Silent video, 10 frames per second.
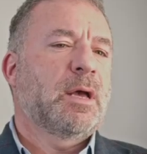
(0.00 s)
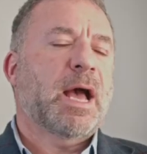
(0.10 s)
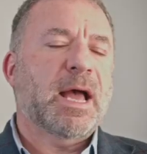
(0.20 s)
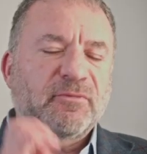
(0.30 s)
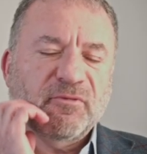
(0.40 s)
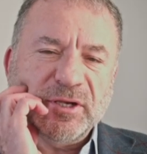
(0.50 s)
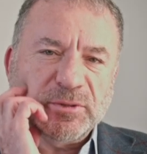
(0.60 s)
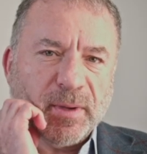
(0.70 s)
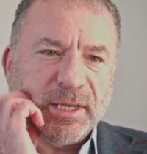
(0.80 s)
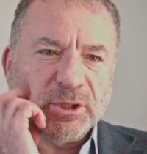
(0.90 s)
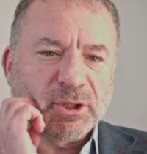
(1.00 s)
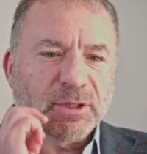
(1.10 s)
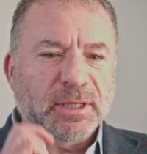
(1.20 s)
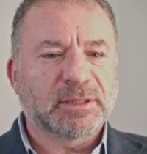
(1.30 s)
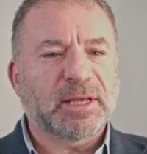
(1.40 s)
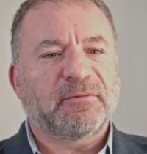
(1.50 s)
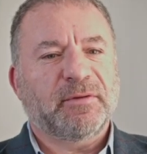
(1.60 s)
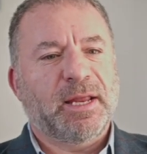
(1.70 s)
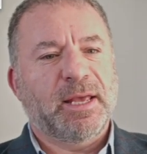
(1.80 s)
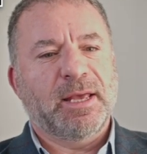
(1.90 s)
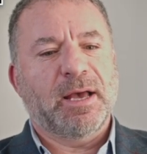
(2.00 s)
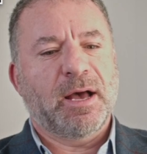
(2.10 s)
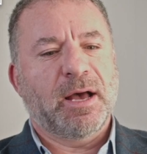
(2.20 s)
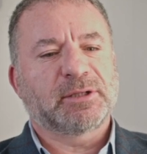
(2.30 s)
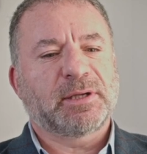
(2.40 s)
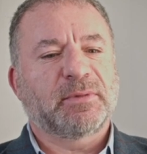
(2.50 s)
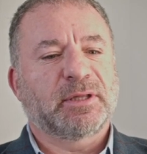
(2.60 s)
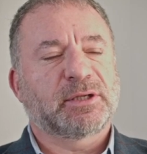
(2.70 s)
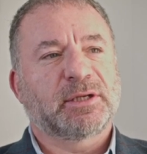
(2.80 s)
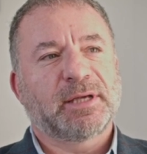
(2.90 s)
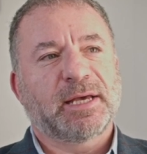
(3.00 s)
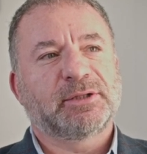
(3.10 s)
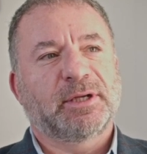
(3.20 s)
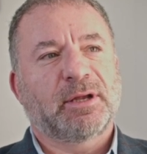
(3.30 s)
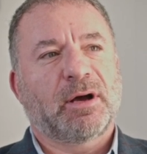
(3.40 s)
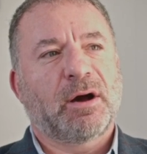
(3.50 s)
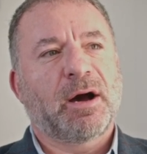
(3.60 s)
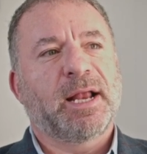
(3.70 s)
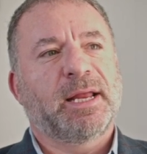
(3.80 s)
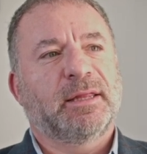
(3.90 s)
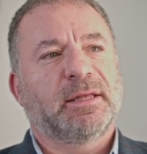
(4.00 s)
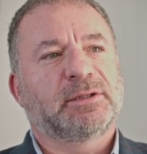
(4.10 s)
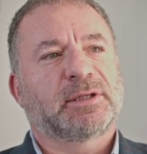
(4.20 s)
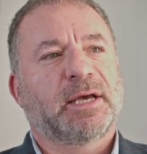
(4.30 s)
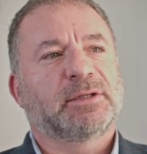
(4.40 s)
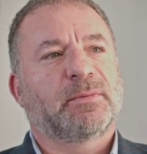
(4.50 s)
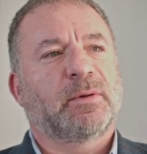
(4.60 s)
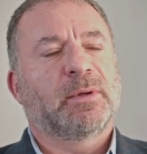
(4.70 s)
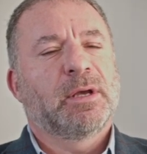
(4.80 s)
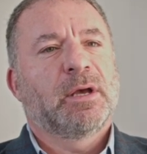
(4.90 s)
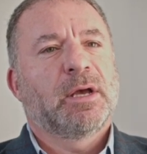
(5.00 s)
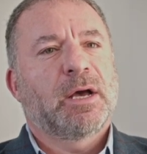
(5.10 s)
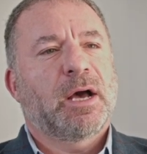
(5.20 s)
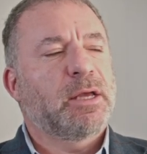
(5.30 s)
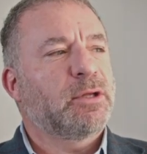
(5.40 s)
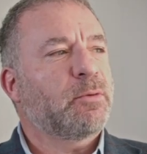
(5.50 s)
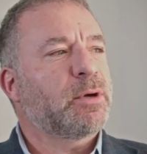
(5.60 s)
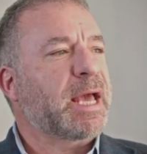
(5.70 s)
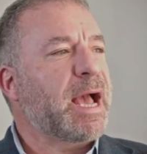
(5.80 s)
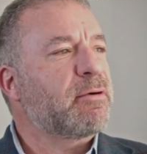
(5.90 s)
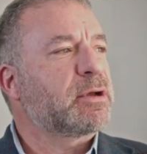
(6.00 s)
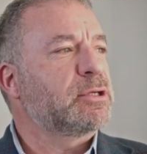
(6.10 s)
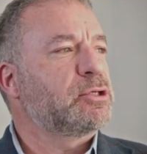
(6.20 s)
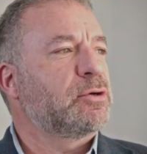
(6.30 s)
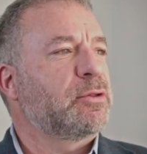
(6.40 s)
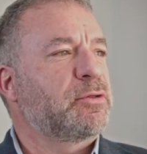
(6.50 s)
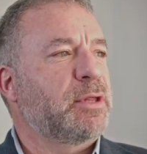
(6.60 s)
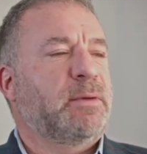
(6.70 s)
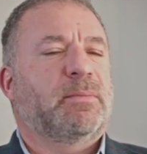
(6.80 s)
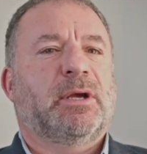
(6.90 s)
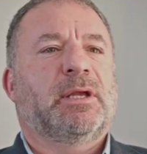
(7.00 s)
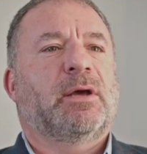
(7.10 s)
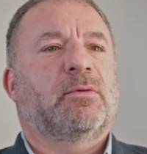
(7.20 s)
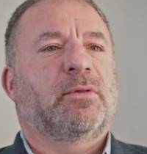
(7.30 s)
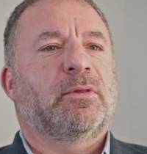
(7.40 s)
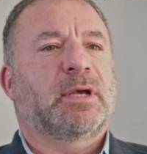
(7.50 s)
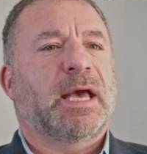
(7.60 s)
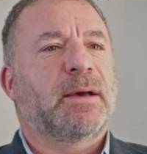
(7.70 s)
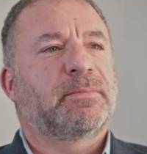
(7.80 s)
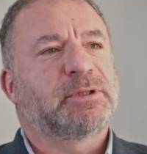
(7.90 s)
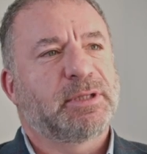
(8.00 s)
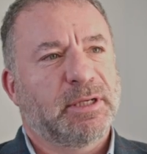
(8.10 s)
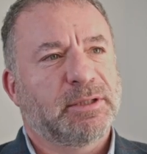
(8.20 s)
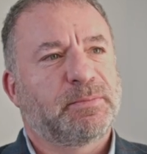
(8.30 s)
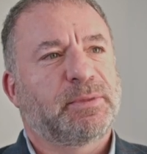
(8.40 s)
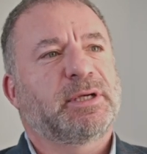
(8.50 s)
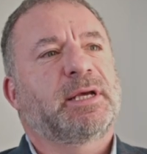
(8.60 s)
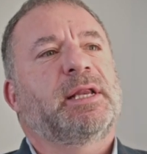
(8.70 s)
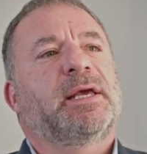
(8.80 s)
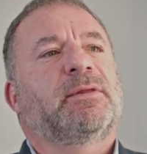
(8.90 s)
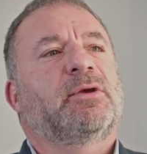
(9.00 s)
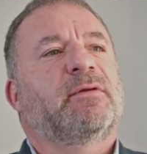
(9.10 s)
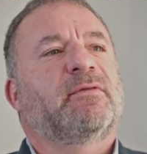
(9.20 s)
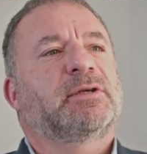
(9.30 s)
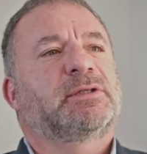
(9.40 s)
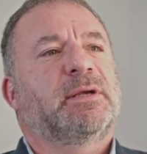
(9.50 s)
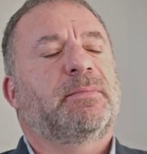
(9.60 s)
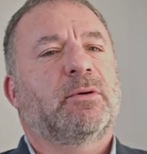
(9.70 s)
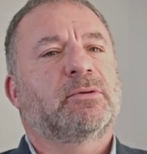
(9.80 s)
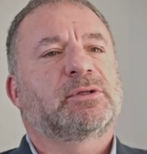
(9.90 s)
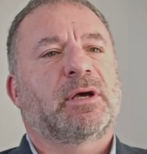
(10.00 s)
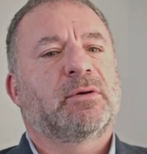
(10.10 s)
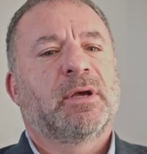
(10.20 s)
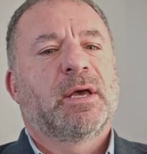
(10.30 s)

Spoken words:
And free speech is definitely something that's contested highly these days. I mean, you don't want to caricature the thing, but on the campuses, particularly in the university, but also